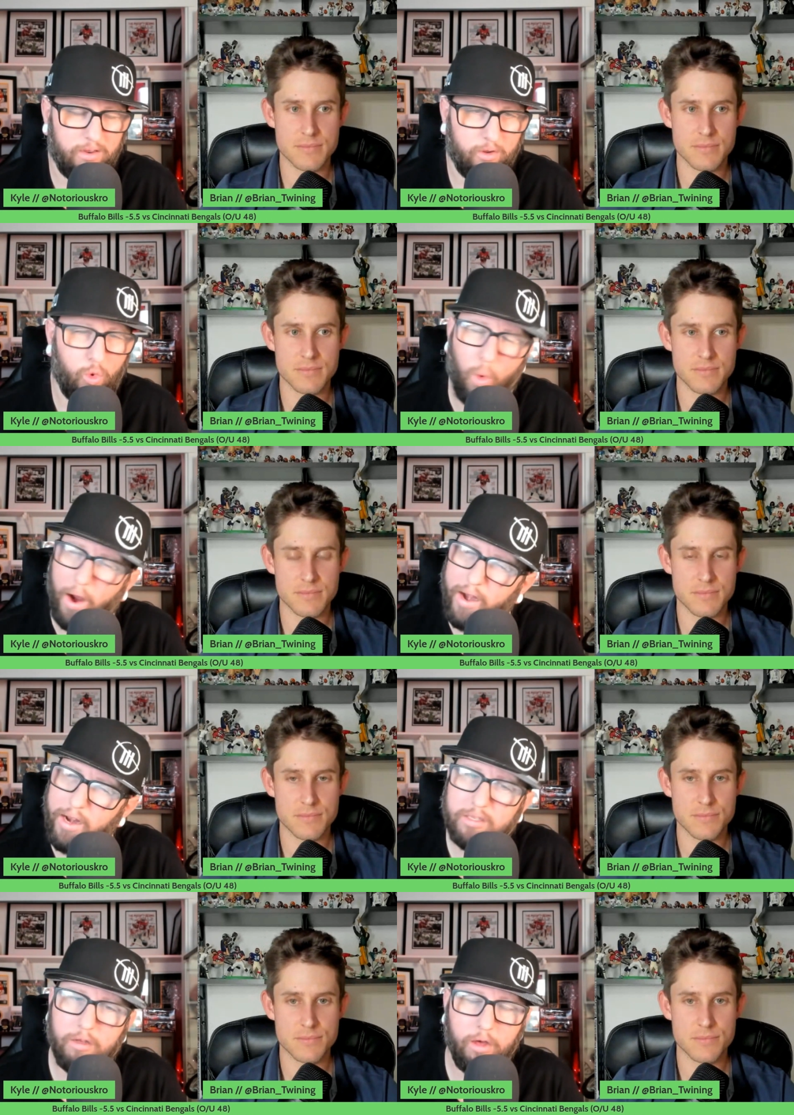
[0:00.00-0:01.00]
Speaker 1: quite
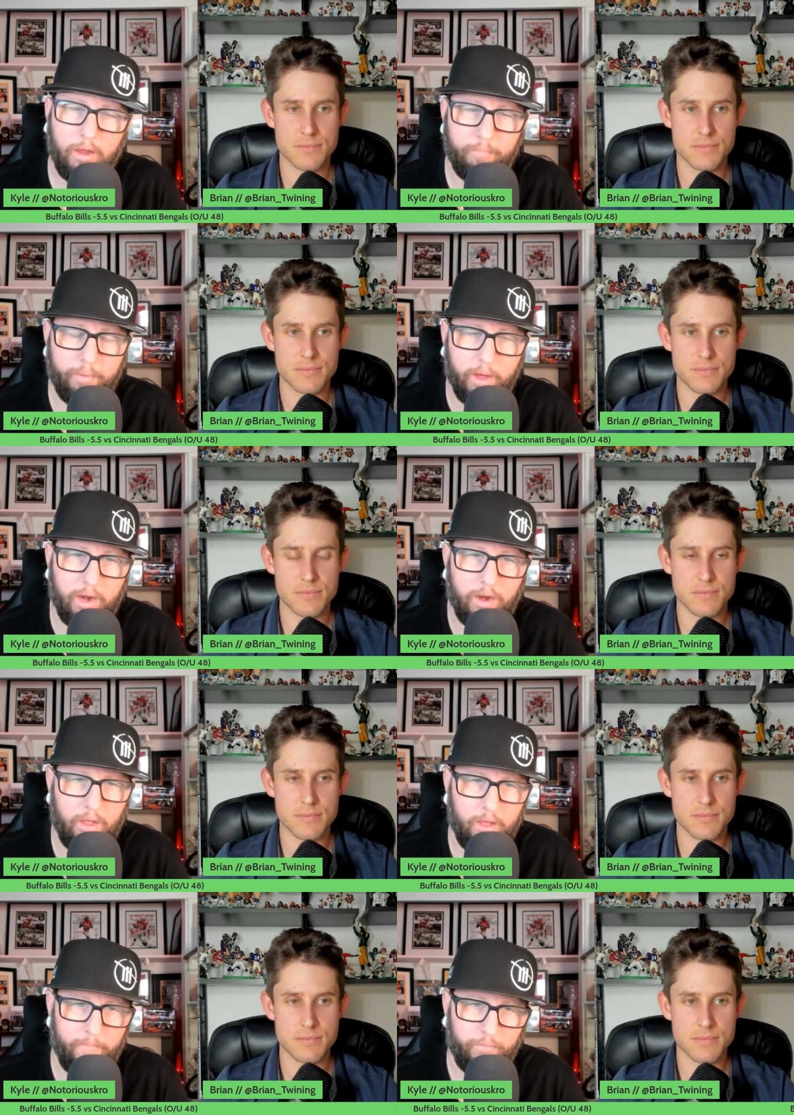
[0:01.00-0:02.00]
as good, but
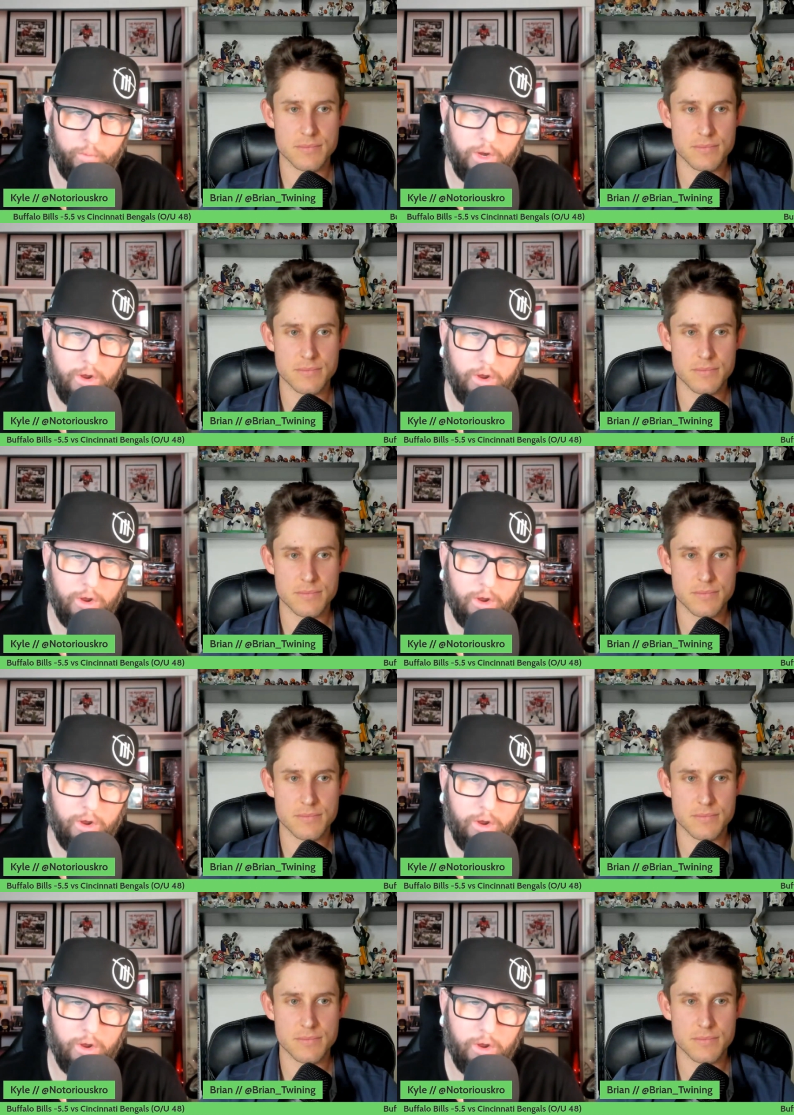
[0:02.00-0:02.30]
when you're